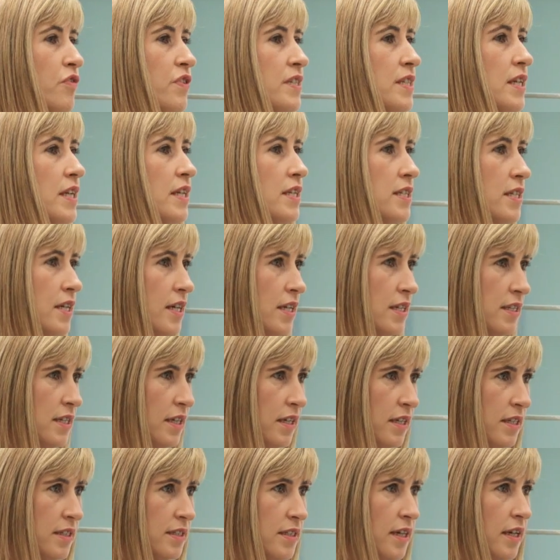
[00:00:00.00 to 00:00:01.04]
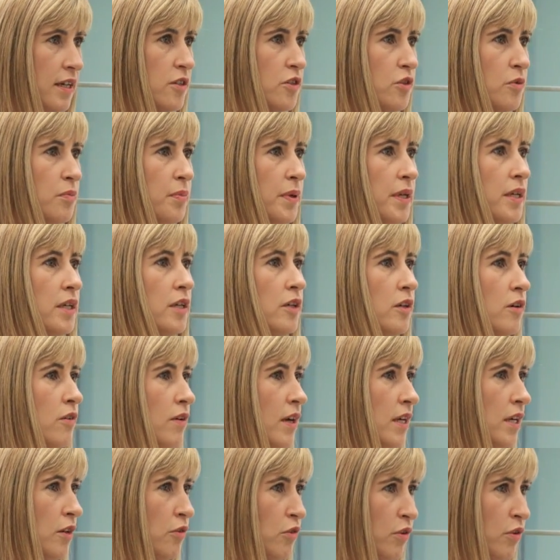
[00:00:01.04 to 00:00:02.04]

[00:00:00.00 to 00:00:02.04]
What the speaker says: facilitate any second opinion or any